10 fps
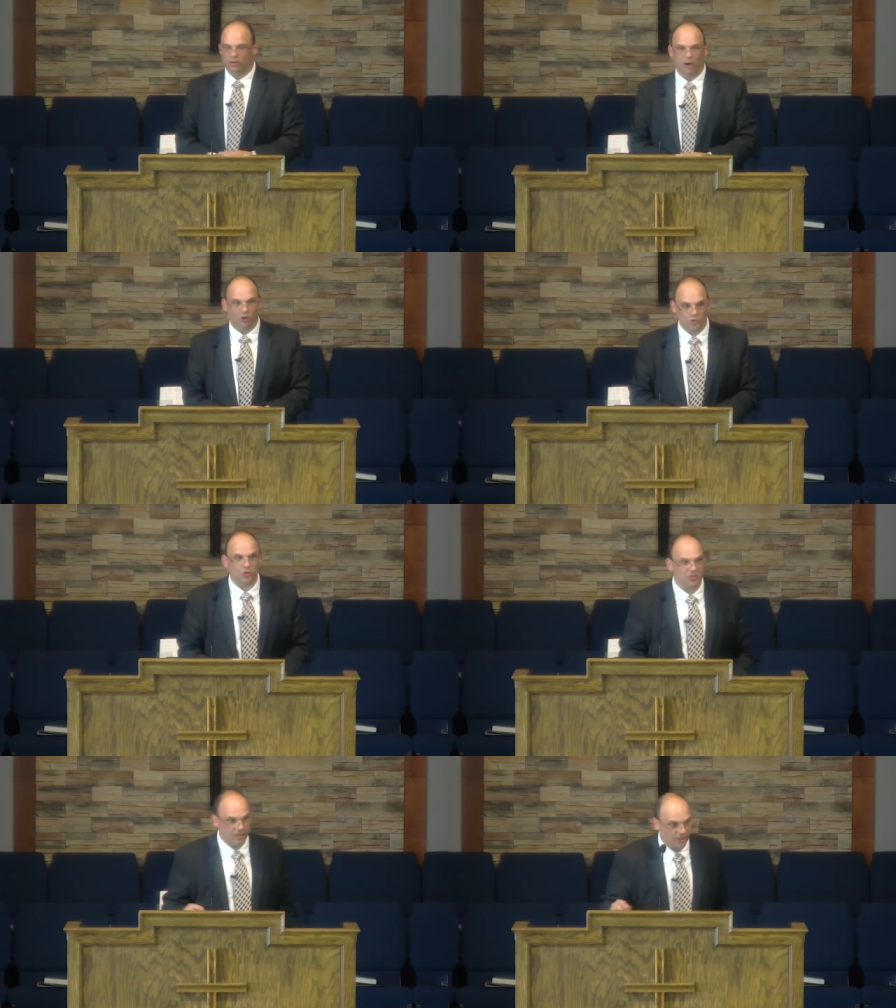Our
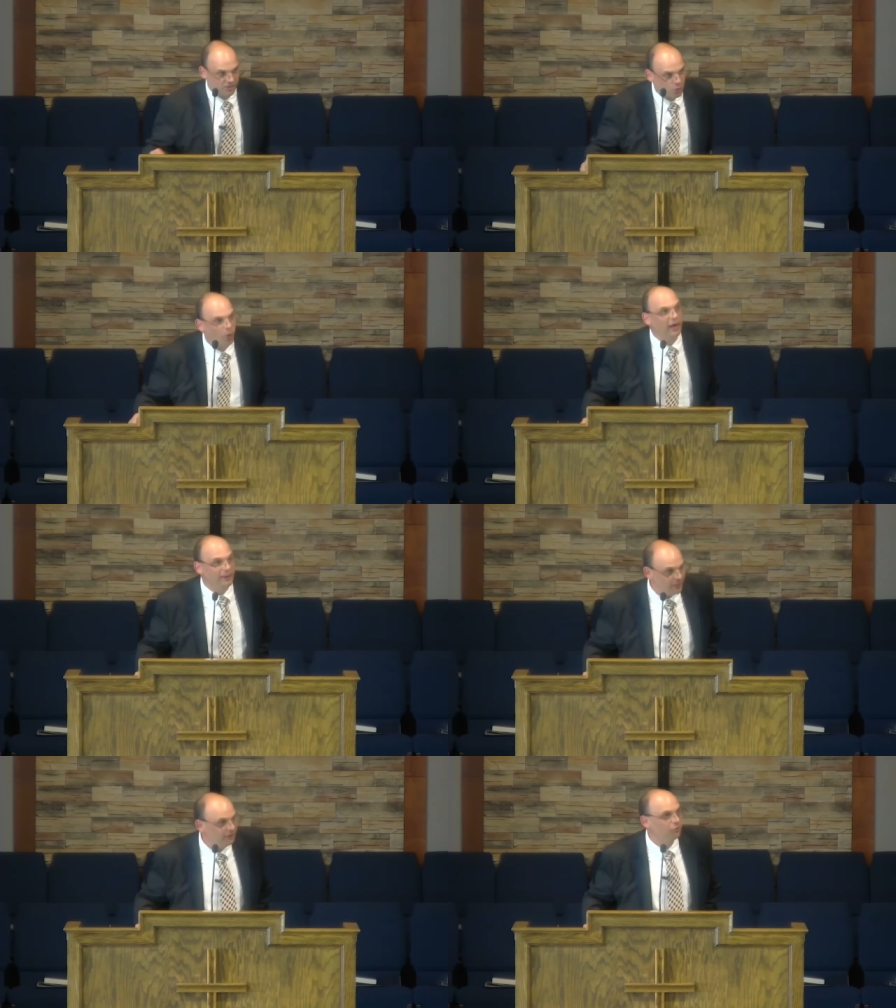church does quite a
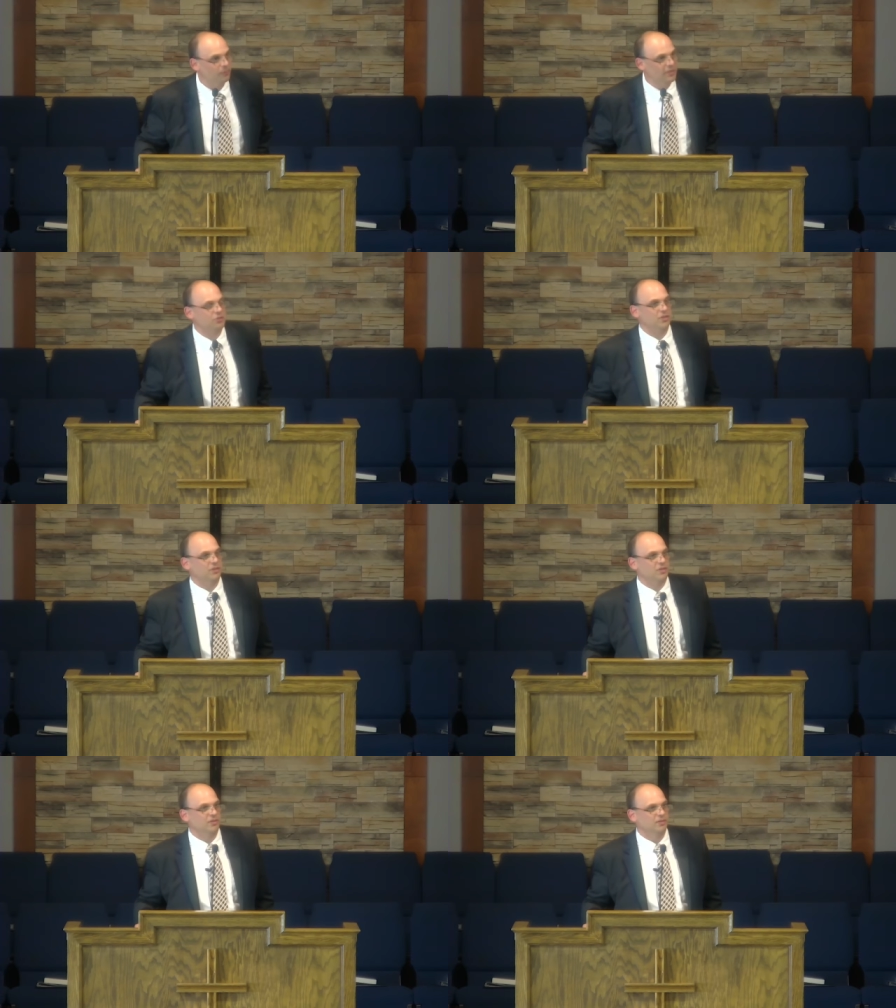bit for missions.